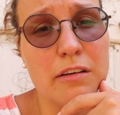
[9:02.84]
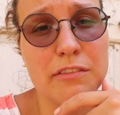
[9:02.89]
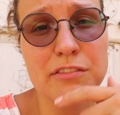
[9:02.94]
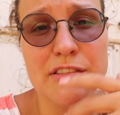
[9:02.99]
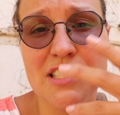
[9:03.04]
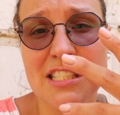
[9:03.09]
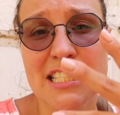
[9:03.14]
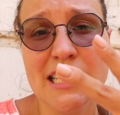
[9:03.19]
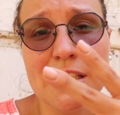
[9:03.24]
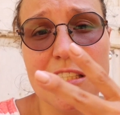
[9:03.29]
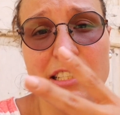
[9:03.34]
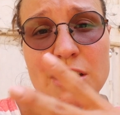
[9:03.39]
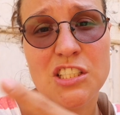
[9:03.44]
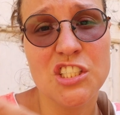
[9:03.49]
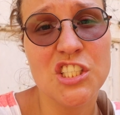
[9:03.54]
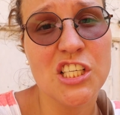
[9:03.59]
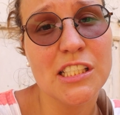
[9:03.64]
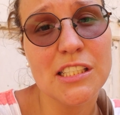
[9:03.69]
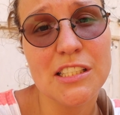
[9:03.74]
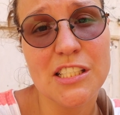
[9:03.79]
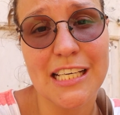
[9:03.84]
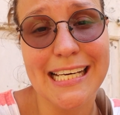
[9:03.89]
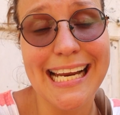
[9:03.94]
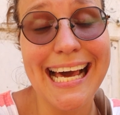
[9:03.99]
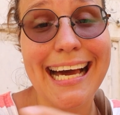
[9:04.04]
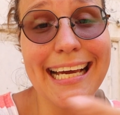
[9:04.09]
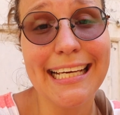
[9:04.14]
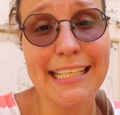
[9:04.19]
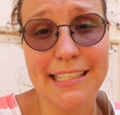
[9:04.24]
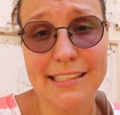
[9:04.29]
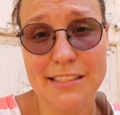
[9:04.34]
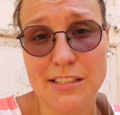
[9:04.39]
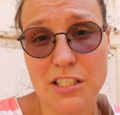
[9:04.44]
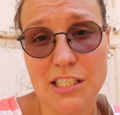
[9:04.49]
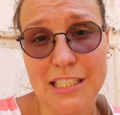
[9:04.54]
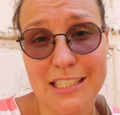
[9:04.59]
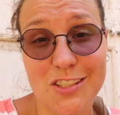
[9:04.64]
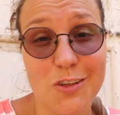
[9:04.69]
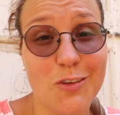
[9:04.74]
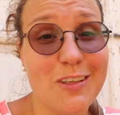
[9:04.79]
of street children are in the
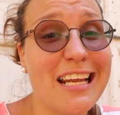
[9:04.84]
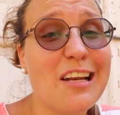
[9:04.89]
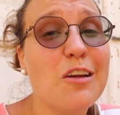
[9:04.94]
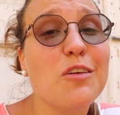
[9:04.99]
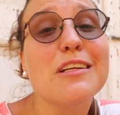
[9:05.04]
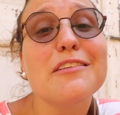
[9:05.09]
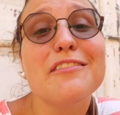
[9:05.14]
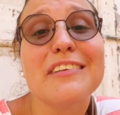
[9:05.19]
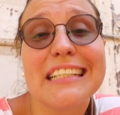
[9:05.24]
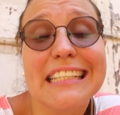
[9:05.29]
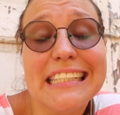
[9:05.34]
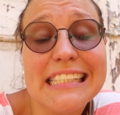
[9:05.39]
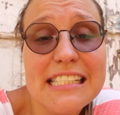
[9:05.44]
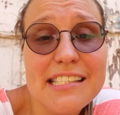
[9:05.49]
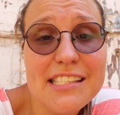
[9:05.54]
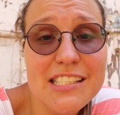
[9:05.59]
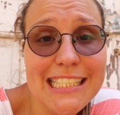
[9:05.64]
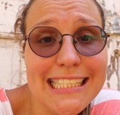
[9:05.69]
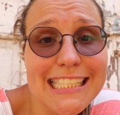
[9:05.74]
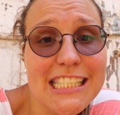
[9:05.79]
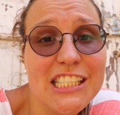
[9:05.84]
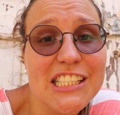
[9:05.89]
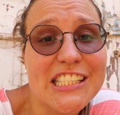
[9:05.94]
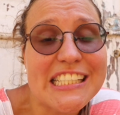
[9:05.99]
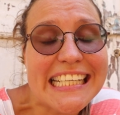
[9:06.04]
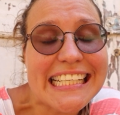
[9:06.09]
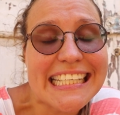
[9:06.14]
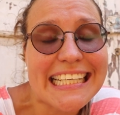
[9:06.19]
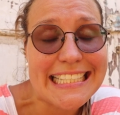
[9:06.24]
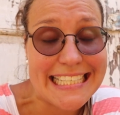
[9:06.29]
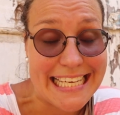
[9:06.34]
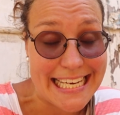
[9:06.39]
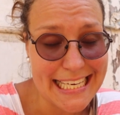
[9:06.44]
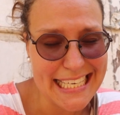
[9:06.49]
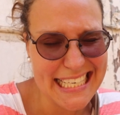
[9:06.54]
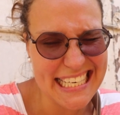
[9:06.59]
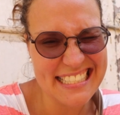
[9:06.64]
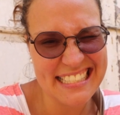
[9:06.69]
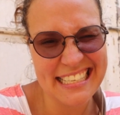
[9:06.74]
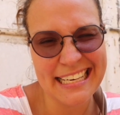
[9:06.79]
streets, or they're not even real street children. They take
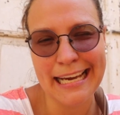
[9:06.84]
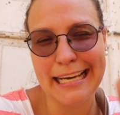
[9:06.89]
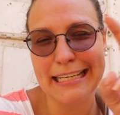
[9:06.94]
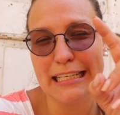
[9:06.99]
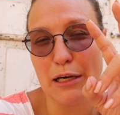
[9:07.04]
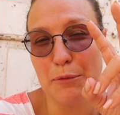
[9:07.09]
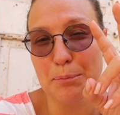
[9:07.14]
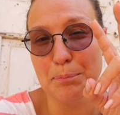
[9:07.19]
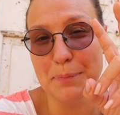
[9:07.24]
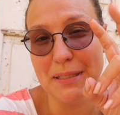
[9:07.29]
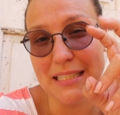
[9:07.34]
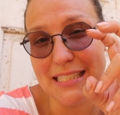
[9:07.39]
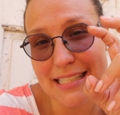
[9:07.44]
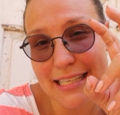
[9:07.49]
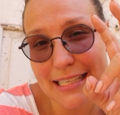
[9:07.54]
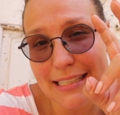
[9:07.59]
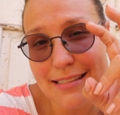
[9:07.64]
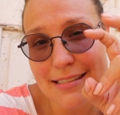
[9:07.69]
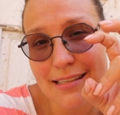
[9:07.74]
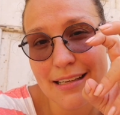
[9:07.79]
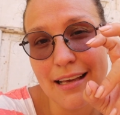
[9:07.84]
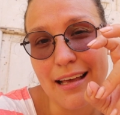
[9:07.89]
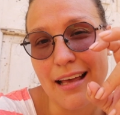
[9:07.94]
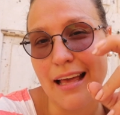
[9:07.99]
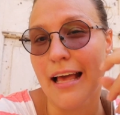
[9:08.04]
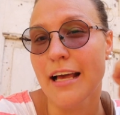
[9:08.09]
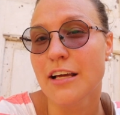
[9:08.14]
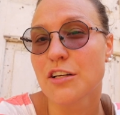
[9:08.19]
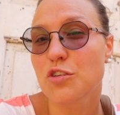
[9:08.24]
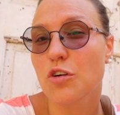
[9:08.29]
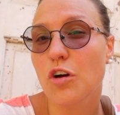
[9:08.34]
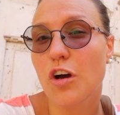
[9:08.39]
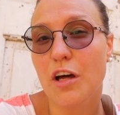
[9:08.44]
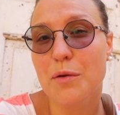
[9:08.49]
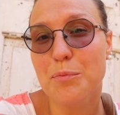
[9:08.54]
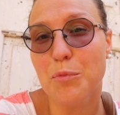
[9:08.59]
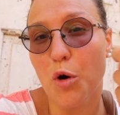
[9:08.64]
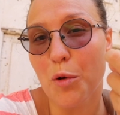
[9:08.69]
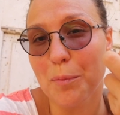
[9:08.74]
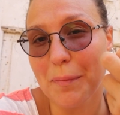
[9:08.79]
it as a kind of business to
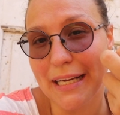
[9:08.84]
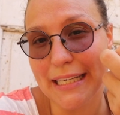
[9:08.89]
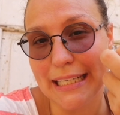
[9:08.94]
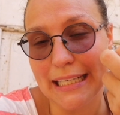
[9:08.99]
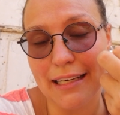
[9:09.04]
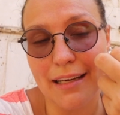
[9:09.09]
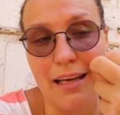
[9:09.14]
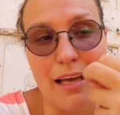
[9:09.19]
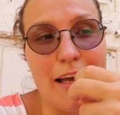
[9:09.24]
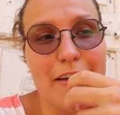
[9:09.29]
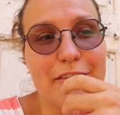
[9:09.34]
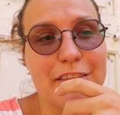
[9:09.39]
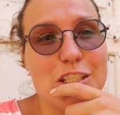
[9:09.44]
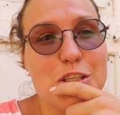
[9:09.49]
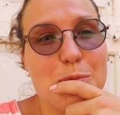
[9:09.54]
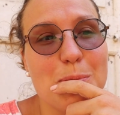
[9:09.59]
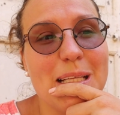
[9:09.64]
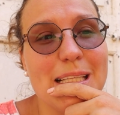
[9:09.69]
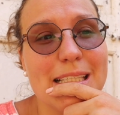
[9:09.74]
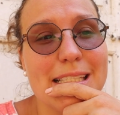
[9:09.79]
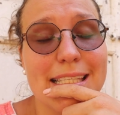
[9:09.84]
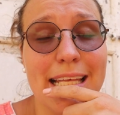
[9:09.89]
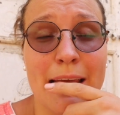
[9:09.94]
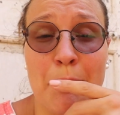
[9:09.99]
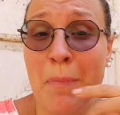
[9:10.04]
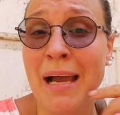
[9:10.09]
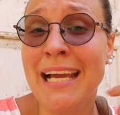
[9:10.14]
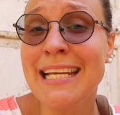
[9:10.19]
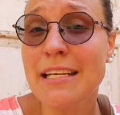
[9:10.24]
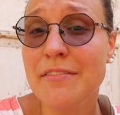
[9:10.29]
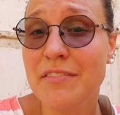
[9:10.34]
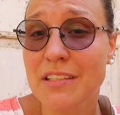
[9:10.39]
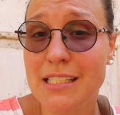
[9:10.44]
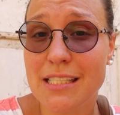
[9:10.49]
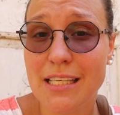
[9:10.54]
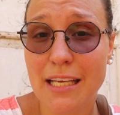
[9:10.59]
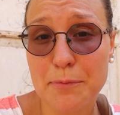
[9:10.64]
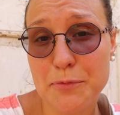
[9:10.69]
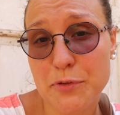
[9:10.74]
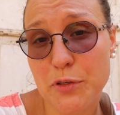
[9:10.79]
earn more money, which means they might even
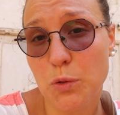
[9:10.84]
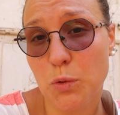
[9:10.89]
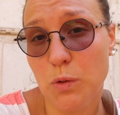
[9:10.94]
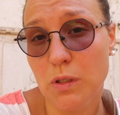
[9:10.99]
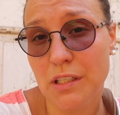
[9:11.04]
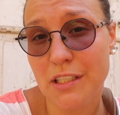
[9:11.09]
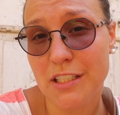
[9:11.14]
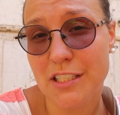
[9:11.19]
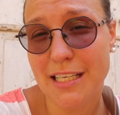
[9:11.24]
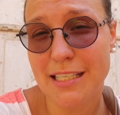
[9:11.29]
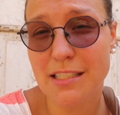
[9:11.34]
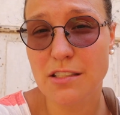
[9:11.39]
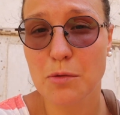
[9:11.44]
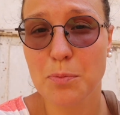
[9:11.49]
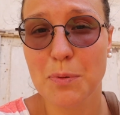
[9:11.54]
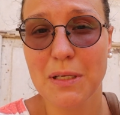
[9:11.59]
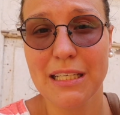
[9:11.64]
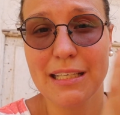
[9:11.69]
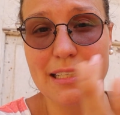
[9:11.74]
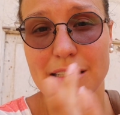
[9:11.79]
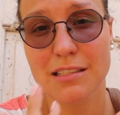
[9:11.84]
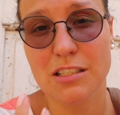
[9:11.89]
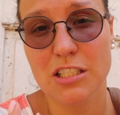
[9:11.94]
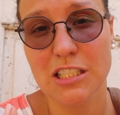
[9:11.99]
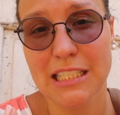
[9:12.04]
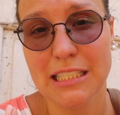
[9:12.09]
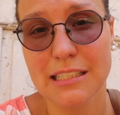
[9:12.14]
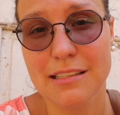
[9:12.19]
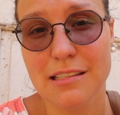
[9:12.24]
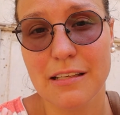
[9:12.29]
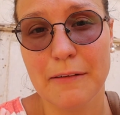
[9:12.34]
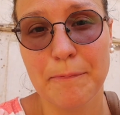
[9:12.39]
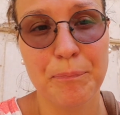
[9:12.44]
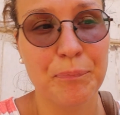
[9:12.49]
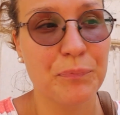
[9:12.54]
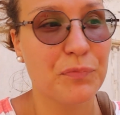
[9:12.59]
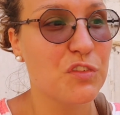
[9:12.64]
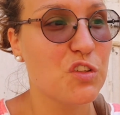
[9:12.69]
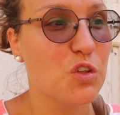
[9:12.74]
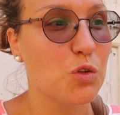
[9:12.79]
skip school just to be in the streets
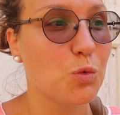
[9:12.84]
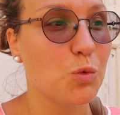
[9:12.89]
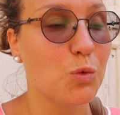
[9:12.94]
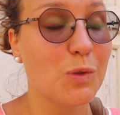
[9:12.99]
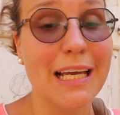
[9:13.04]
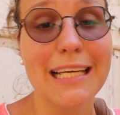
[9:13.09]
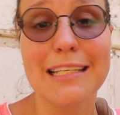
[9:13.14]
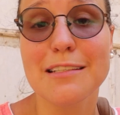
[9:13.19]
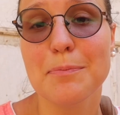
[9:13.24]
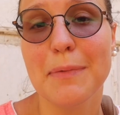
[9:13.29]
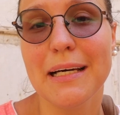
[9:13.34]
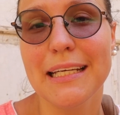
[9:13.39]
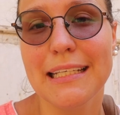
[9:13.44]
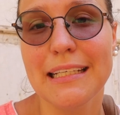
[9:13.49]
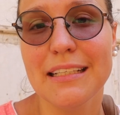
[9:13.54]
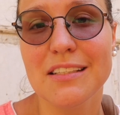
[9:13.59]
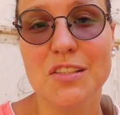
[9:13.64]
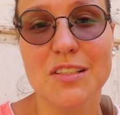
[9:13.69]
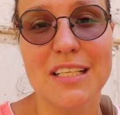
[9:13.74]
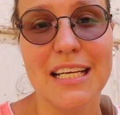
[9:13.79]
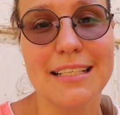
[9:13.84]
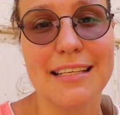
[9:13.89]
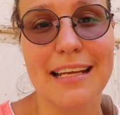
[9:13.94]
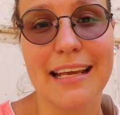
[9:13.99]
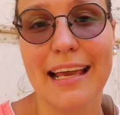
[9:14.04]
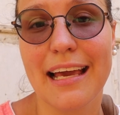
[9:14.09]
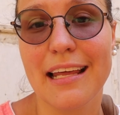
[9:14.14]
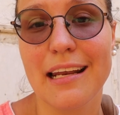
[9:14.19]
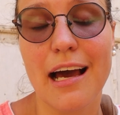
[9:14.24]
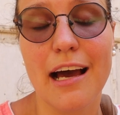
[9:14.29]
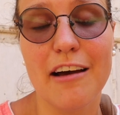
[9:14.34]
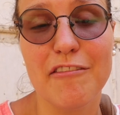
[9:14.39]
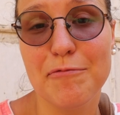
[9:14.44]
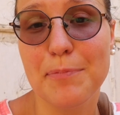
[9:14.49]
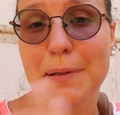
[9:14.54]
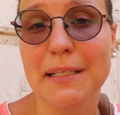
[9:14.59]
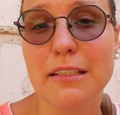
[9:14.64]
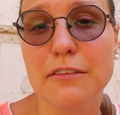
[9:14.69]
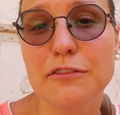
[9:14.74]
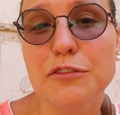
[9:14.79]
to get money so that they can have
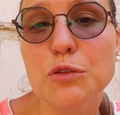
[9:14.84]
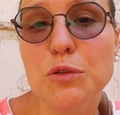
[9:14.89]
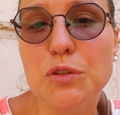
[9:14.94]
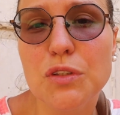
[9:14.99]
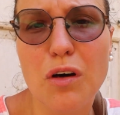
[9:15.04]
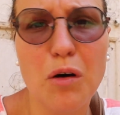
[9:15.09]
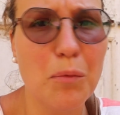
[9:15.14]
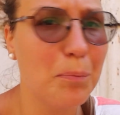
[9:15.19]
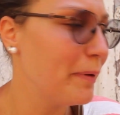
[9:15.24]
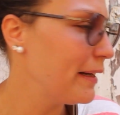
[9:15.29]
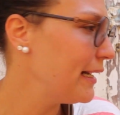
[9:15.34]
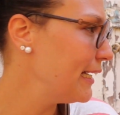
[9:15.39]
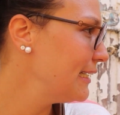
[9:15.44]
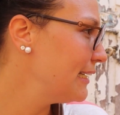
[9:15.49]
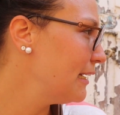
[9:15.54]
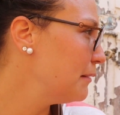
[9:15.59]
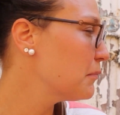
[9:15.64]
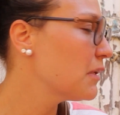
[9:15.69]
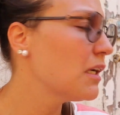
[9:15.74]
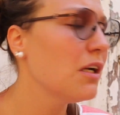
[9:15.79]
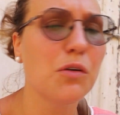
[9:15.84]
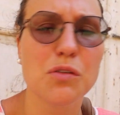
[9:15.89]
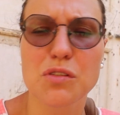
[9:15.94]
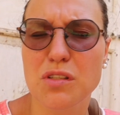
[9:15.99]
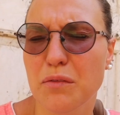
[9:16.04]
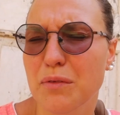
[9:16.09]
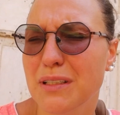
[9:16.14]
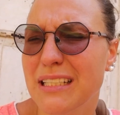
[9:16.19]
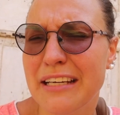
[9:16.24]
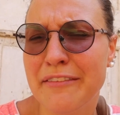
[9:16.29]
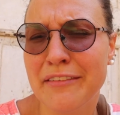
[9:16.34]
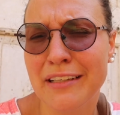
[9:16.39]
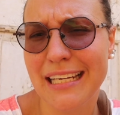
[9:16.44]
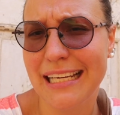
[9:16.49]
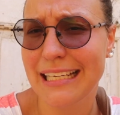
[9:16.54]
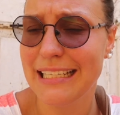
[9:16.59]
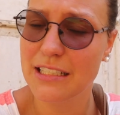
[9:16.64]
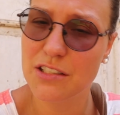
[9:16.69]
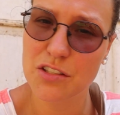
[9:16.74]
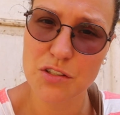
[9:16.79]
better food or buy them clothes or whatever
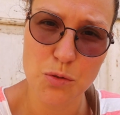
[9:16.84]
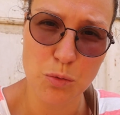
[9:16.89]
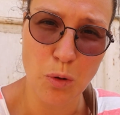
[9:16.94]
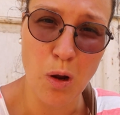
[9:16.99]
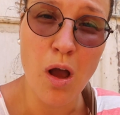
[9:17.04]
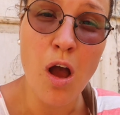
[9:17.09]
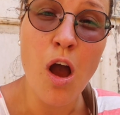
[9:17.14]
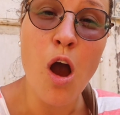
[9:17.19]
they need to do.